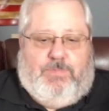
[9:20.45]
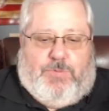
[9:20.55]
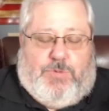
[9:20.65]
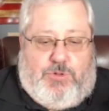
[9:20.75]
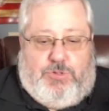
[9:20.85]

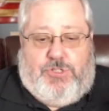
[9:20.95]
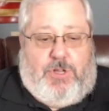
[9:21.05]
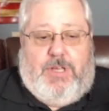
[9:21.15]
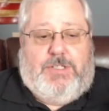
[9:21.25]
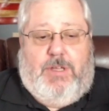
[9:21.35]
You
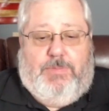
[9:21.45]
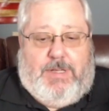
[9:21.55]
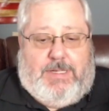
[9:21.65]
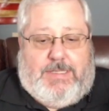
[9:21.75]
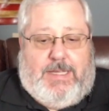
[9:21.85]
saw
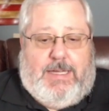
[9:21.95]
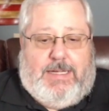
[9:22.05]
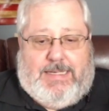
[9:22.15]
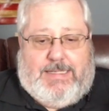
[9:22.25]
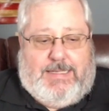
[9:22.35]
something and
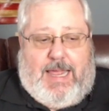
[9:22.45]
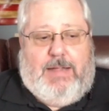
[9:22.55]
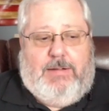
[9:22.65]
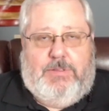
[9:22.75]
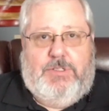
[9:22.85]
said, "It's
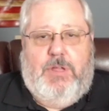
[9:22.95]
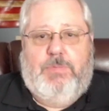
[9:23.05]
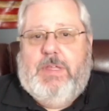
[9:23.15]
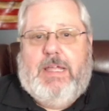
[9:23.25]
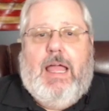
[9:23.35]
not
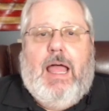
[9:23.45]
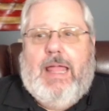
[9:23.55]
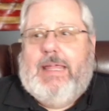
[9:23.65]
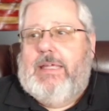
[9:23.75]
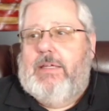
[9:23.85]
something
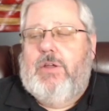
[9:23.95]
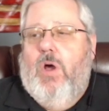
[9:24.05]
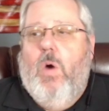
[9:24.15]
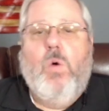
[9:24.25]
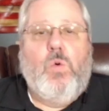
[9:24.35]
I can
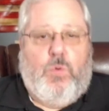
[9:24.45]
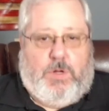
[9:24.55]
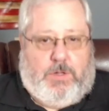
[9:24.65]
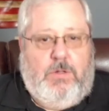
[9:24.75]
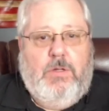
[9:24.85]
own.